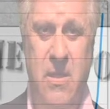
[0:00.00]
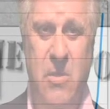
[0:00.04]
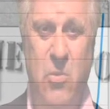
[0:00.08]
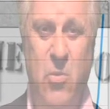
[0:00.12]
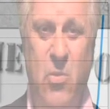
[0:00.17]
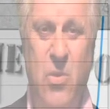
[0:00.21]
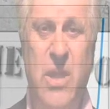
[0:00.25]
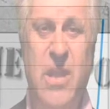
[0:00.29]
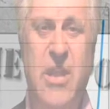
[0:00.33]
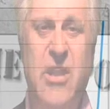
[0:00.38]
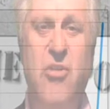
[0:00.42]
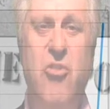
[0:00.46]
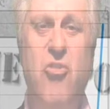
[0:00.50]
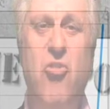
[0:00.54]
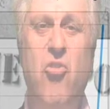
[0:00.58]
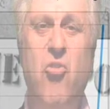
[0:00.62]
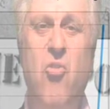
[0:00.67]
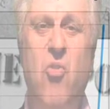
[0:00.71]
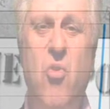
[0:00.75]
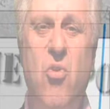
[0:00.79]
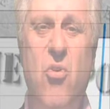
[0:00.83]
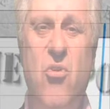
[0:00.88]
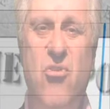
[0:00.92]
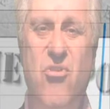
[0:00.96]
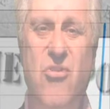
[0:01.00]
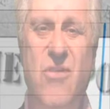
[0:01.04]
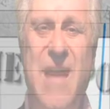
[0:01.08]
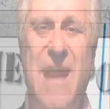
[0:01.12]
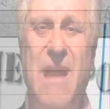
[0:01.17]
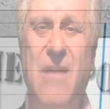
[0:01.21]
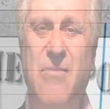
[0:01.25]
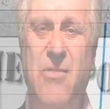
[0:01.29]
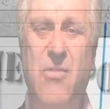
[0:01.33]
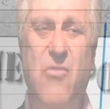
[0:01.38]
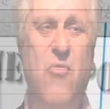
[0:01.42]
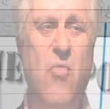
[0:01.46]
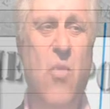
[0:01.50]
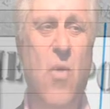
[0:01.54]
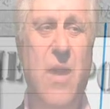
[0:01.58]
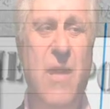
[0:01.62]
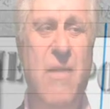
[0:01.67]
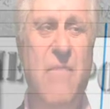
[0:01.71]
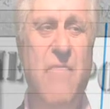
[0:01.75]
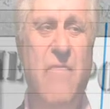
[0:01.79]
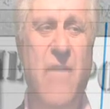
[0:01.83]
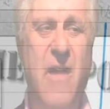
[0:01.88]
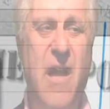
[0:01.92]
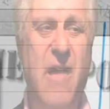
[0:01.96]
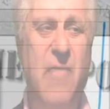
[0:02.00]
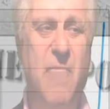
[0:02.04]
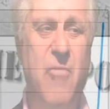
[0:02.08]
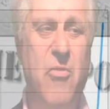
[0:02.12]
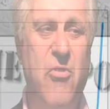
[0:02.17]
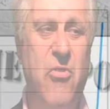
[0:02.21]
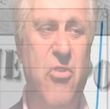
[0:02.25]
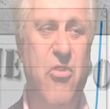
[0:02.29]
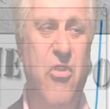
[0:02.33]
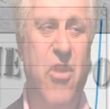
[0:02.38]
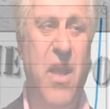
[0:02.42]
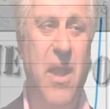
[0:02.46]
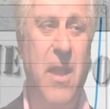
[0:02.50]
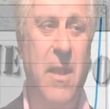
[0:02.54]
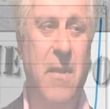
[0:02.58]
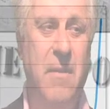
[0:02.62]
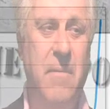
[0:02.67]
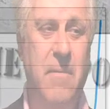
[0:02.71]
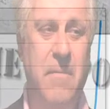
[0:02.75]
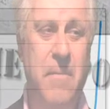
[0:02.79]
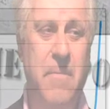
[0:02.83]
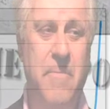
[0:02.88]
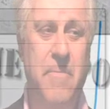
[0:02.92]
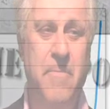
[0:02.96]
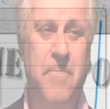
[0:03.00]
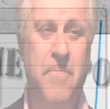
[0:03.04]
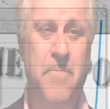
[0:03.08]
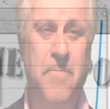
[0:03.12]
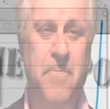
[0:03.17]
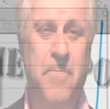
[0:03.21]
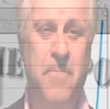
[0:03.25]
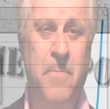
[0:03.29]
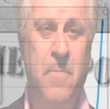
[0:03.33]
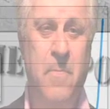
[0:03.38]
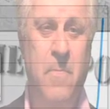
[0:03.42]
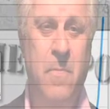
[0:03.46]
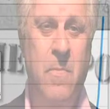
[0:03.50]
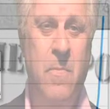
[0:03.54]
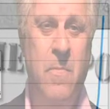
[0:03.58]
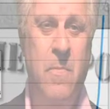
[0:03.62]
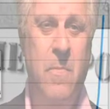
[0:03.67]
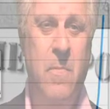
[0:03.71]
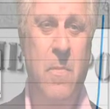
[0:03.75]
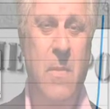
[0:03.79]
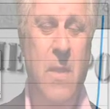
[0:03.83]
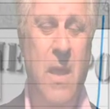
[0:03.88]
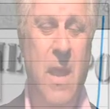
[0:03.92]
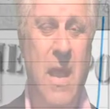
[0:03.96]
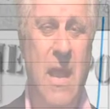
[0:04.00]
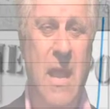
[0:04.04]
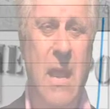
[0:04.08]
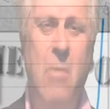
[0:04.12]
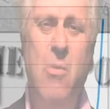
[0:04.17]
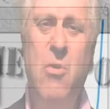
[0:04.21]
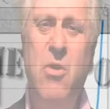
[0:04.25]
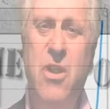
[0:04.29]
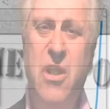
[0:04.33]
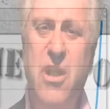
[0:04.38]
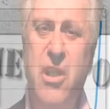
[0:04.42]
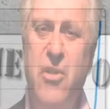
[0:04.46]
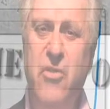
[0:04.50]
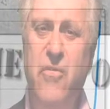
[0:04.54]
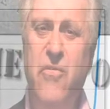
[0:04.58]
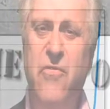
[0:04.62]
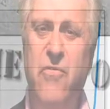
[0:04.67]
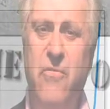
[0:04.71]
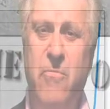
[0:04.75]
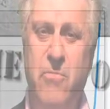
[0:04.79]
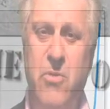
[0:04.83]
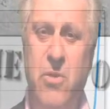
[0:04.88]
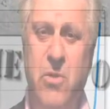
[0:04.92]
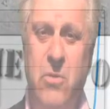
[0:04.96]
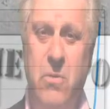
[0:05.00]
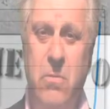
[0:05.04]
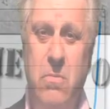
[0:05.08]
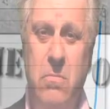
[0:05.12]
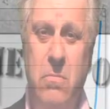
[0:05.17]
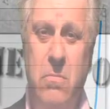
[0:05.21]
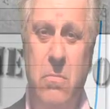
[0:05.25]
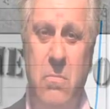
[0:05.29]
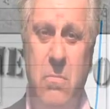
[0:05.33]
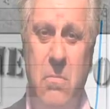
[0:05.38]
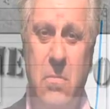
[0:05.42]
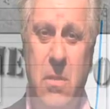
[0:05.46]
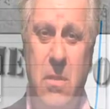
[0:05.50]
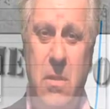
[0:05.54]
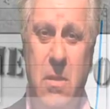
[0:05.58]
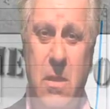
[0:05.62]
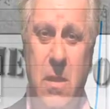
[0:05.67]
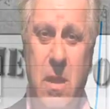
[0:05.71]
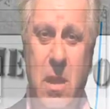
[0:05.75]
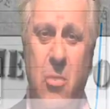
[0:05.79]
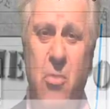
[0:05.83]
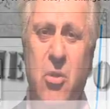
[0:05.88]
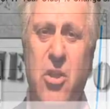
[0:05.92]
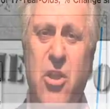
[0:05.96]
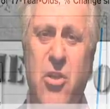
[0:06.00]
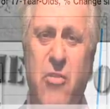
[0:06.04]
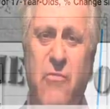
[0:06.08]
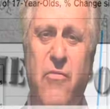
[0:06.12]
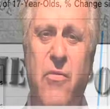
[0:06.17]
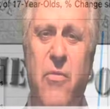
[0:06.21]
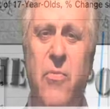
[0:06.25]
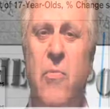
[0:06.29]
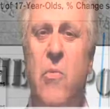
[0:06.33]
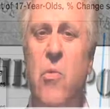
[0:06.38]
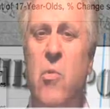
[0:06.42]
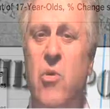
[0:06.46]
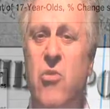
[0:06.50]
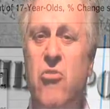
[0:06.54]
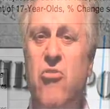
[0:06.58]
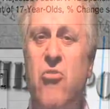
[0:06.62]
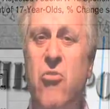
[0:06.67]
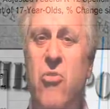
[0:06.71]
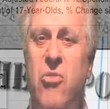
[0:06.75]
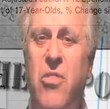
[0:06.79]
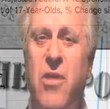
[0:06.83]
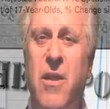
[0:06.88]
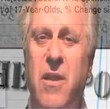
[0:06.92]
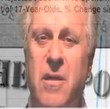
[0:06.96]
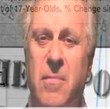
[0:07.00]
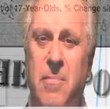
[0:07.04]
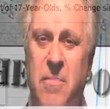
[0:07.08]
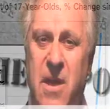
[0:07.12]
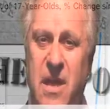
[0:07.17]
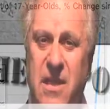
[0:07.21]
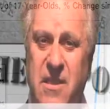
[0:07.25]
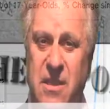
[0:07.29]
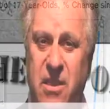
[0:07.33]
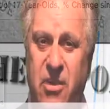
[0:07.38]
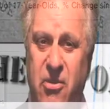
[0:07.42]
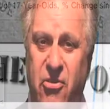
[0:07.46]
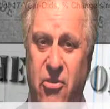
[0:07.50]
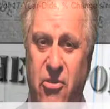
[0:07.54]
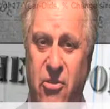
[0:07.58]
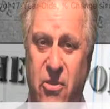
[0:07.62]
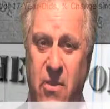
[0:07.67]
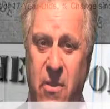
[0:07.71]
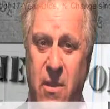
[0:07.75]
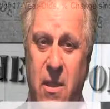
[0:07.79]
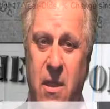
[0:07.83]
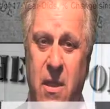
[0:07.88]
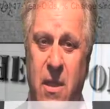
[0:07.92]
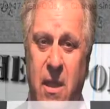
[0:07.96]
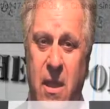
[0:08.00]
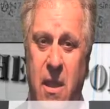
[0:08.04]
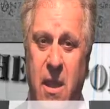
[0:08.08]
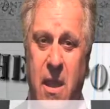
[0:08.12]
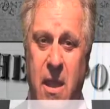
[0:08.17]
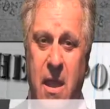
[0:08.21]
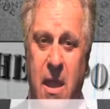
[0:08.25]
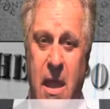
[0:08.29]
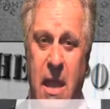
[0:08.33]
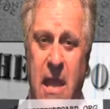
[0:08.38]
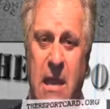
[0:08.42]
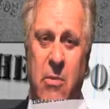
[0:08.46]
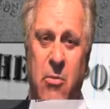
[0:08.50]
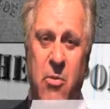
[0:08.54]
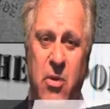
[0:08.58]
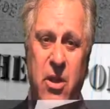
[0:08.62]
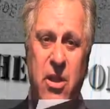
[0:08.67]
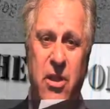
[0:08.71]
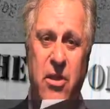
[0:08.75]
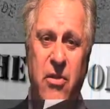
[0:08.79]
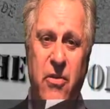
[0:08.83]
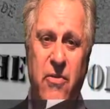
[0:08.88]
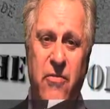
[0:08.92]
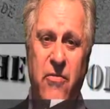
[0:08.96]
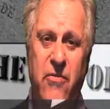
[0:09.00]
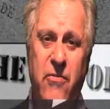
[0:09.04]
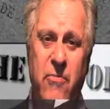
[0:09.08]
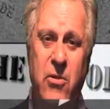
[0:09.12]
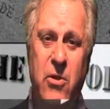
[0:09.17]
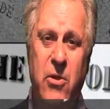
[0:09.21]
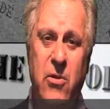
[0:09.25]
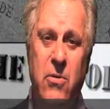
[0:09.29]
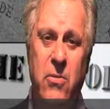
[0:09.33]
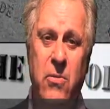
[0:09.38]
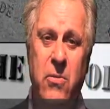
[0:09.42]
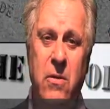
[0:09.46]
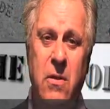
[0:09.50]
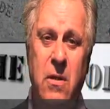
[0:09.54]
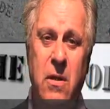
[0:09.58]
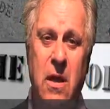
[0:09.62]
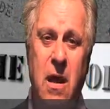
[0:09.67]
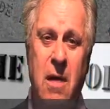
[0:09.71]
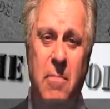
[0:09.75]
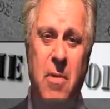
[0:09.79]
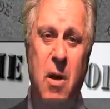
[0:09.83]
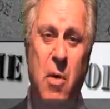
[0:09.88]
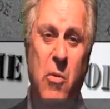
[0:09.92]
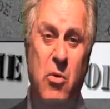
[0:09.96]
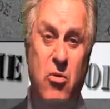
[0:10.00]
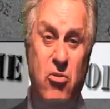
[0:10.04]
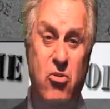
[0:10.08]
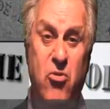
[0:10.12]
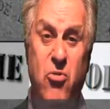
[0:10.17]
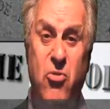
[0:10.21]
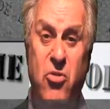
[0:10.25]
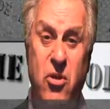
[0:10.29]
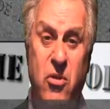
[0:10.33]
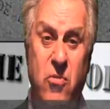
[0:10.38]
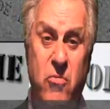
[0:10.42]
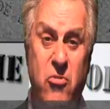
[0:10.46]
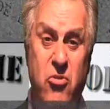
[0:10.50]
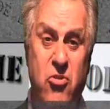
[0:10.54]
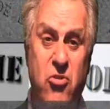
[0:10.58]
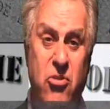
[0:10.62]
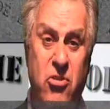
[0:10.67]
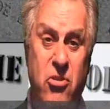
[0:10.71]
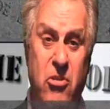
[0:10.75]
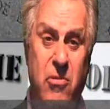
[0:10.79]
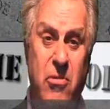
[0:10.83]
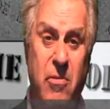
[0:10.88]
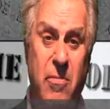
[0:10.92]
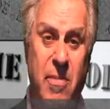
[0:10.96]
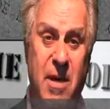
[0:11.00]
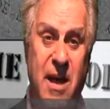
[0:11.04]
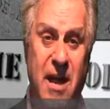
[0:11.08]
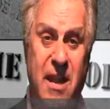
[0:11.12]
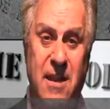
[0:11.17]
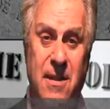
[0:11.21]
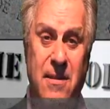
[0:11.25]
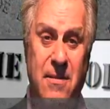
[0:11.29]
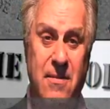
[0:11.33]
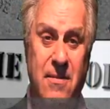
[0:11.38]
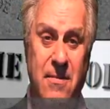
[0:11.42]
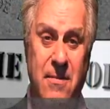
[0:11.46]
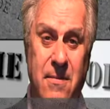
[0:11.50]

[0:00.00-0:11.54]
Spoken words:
Reading scores down to 25%. And I want to hear from you. I want to hear from you what you think about this. And I want to hear from you about what you think we should do about it.